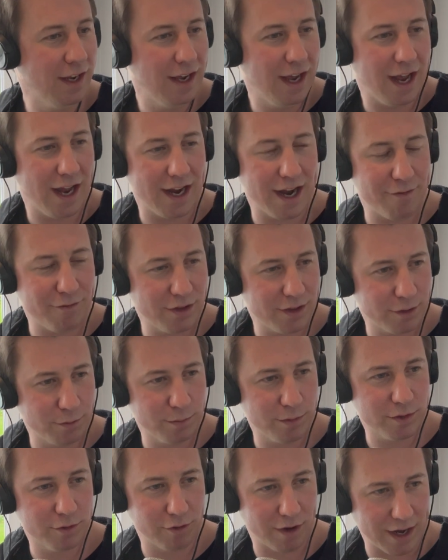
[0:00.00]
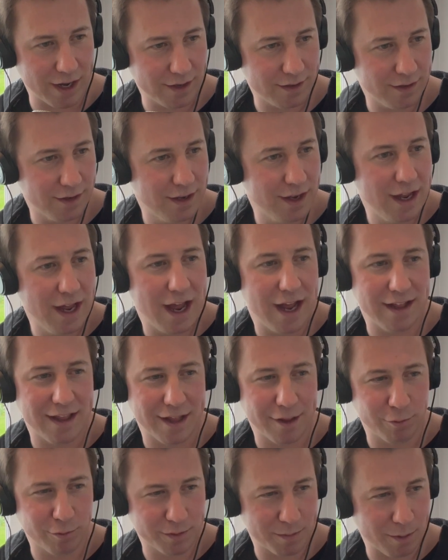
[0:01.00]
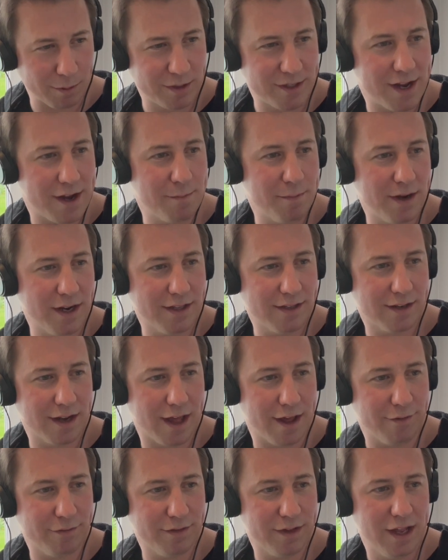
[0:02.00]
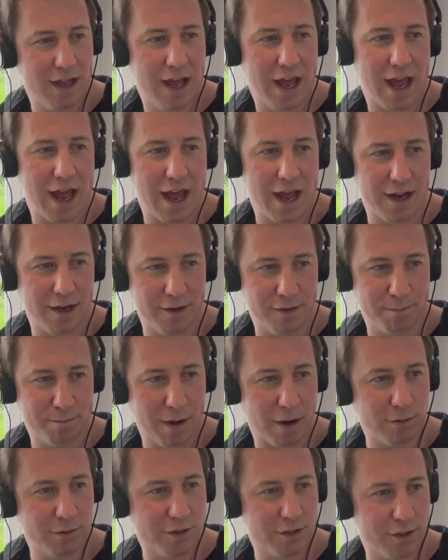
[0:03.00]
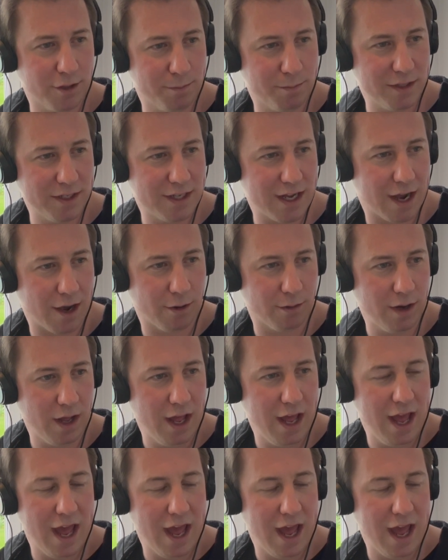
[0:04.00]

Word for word: and everything was great. And then there was about 10 minutes left and bouncing up and down.